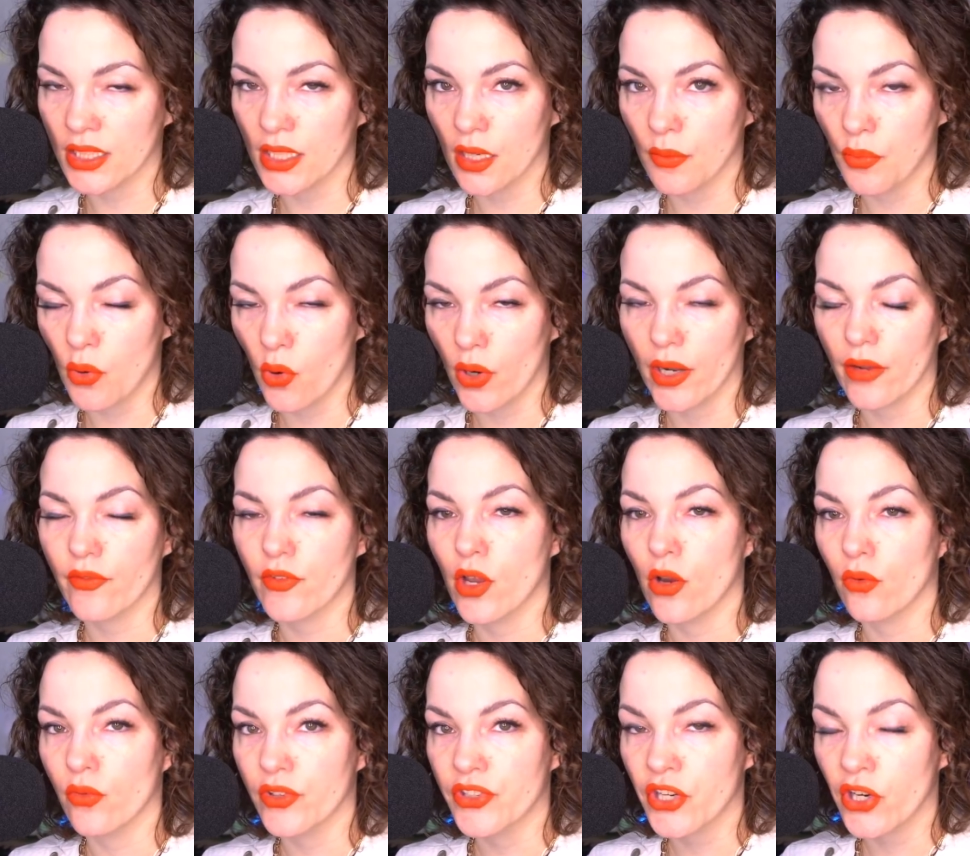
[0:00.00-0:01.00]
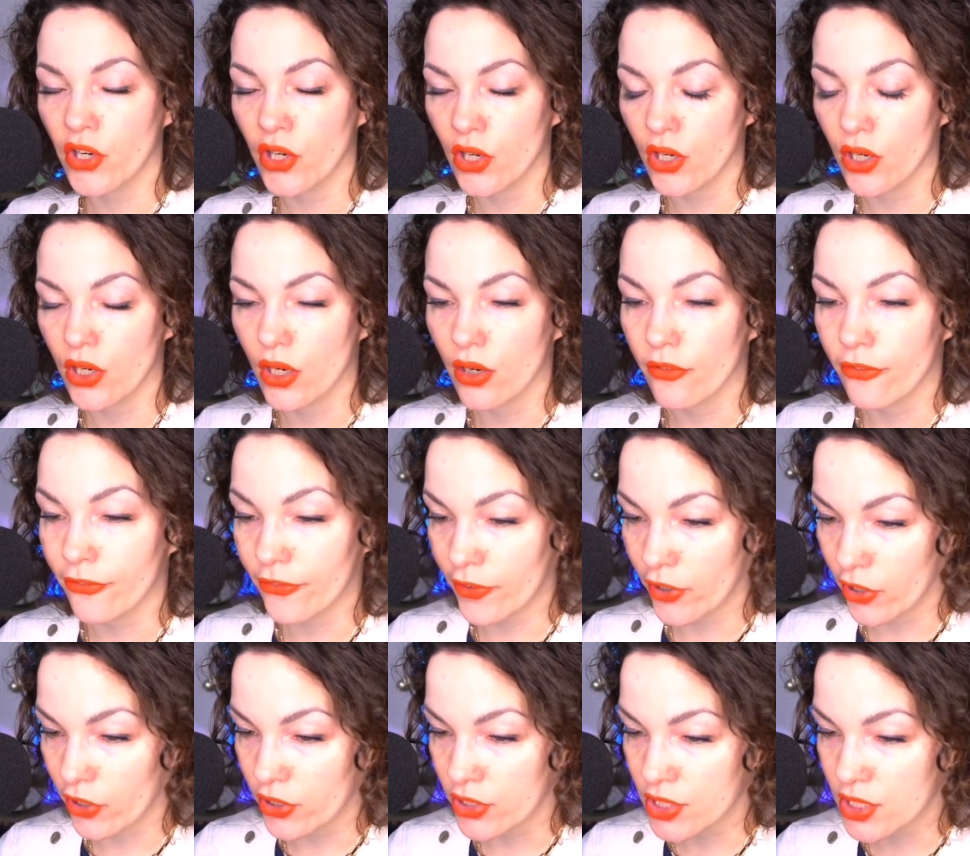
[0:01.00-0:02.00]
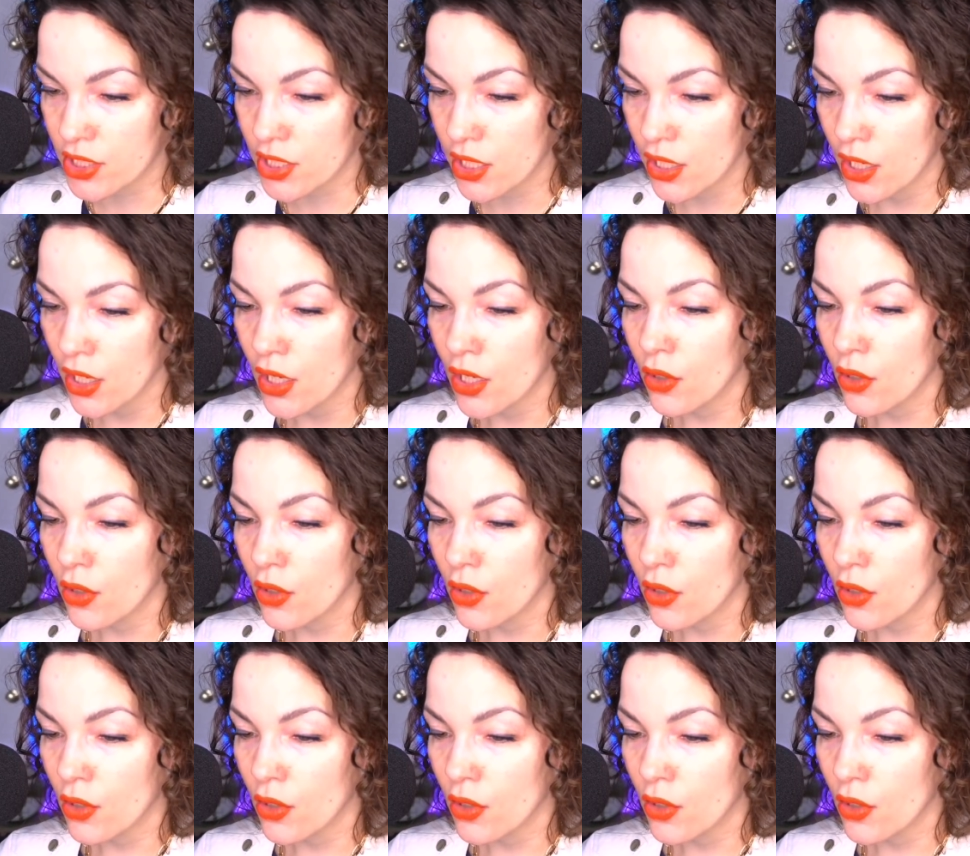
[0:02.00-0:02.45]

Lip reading: a point of no return first,